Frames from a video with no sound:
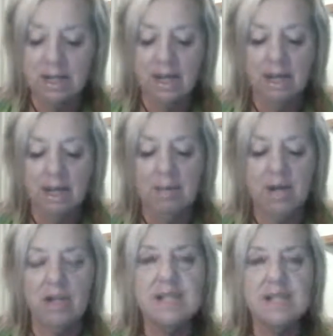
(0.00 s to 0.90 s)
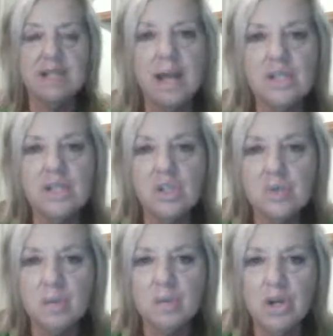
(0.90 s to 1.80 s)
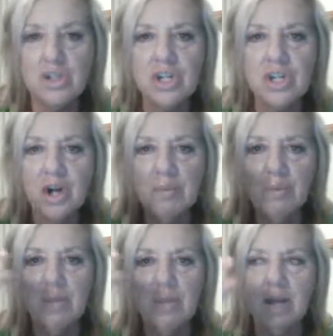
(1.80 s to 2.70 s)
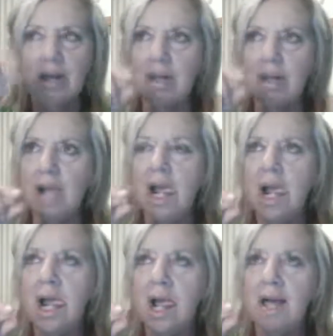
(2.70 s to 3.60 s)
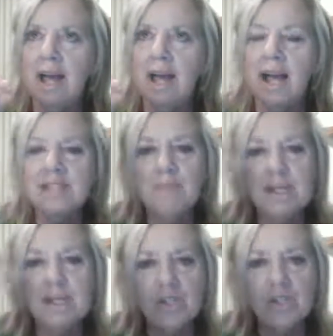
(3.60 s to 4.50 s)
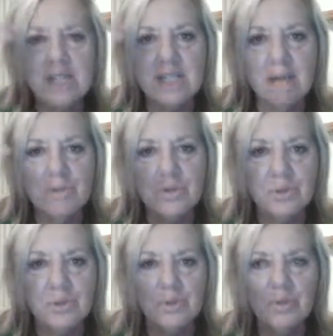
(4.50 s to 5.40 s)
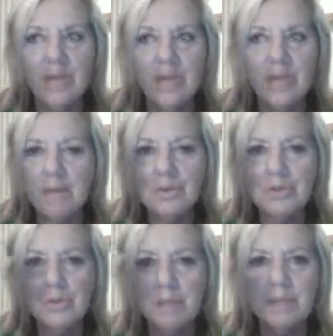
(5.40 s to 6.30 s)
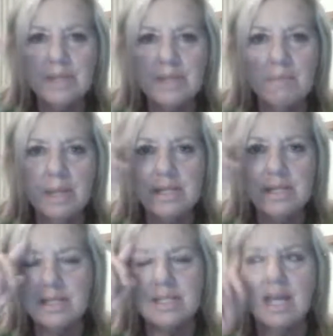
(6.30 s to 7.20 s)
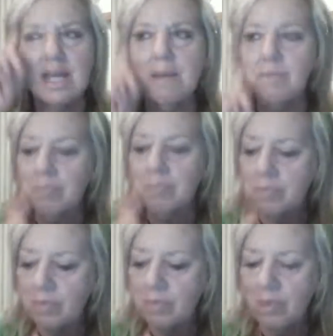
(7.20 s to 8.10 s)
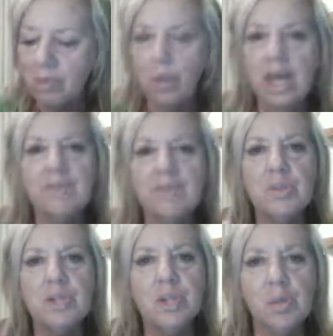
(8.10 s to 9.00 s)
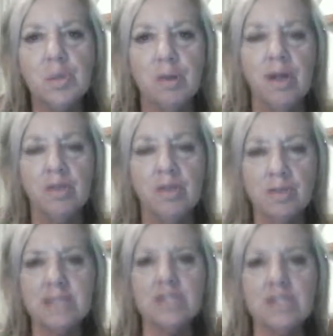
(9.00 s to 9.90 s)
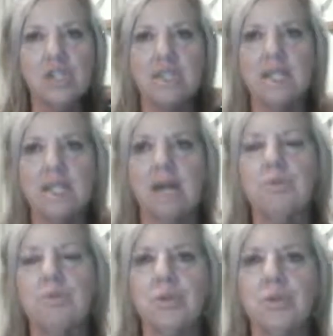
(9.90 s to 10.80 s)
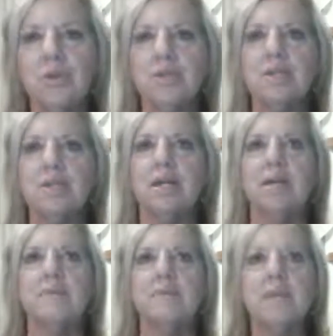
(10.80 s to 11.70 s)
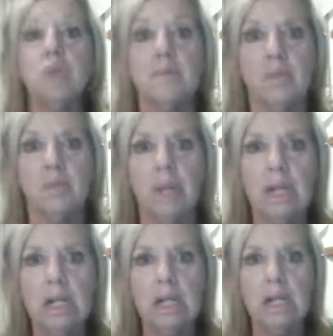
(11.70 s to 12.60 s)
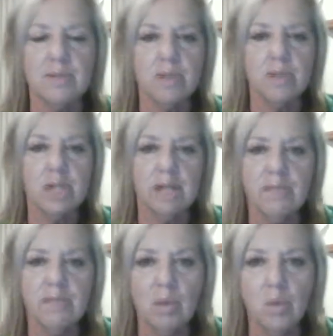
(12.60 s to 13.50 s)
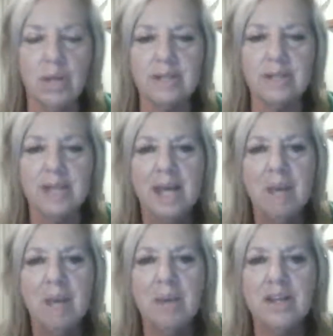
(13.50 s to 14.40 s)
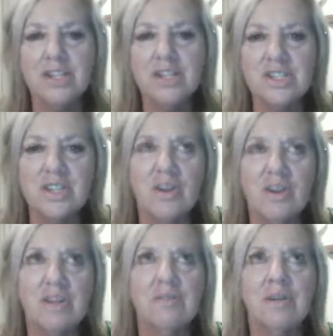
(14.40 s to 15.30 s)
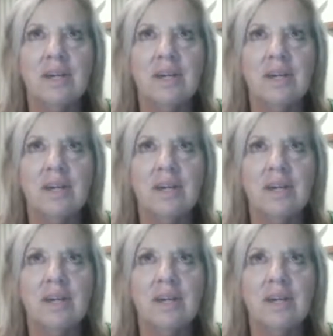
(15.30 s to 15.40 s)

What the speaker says: and I'll explain to you as we go tonight. But as messages come through, they come through in bits and pieces. We have to interpret the message. Doesn't come through. Sometimes they're really clear, especially if they're warnings, but it's just kind of,